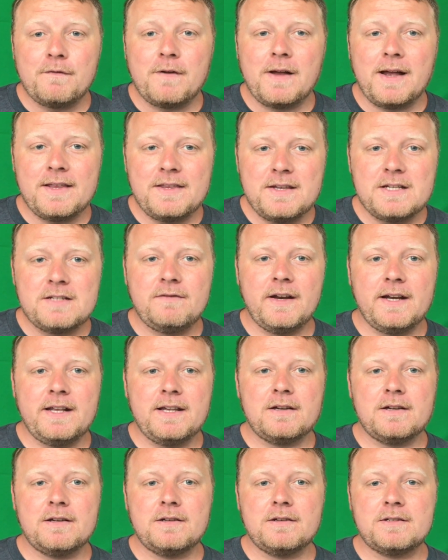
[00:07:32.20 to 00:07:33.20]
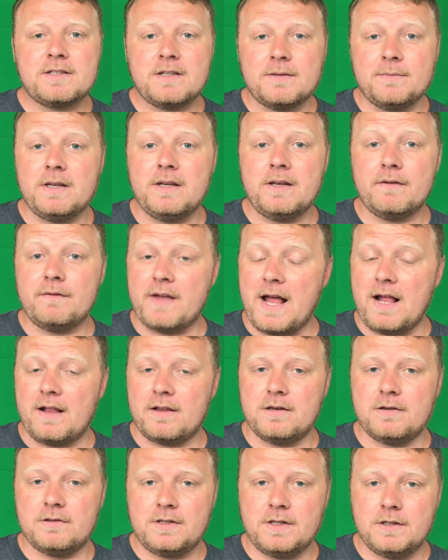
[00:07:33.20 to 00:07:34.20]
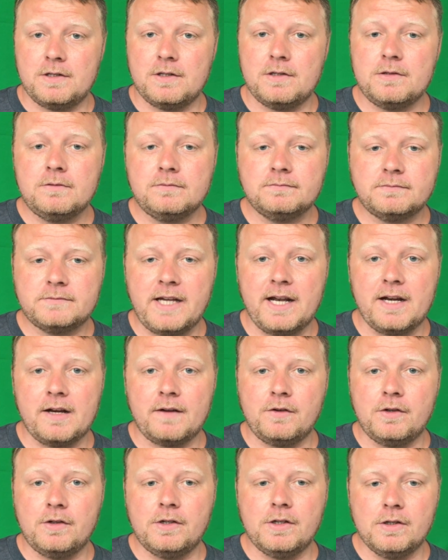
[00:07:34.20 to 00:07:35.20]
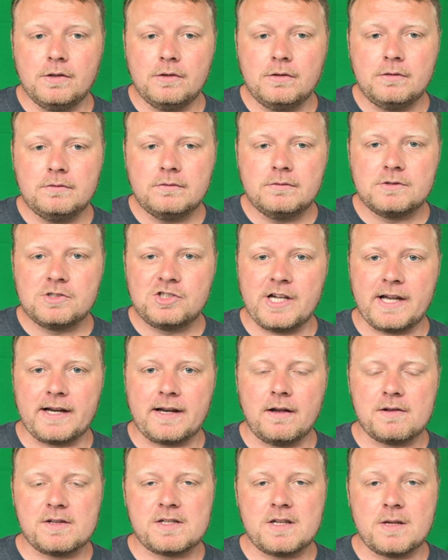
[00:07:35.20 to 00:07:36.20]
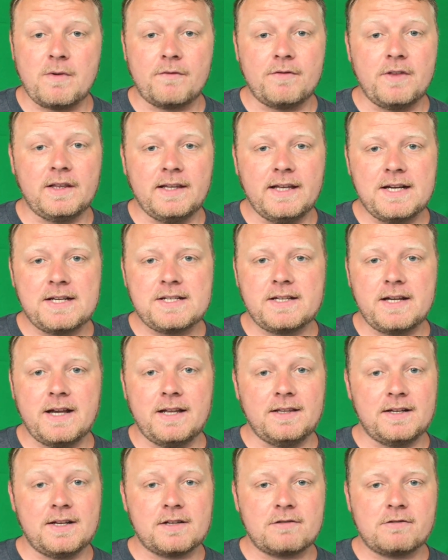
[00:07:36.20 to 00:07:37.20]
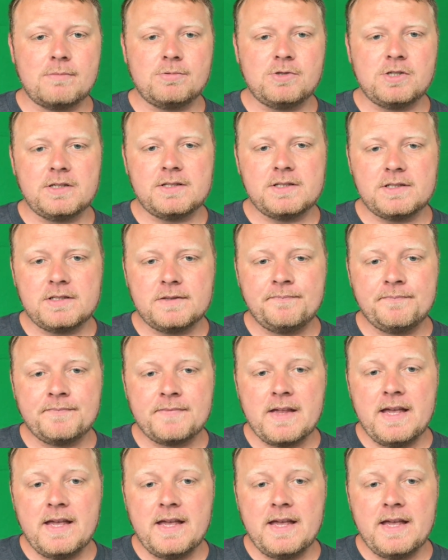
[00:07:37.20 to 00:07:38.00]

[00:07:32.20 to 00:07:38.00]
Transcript: you find these videos to be of value to you, and if you do, check out some of the links in the descriptions.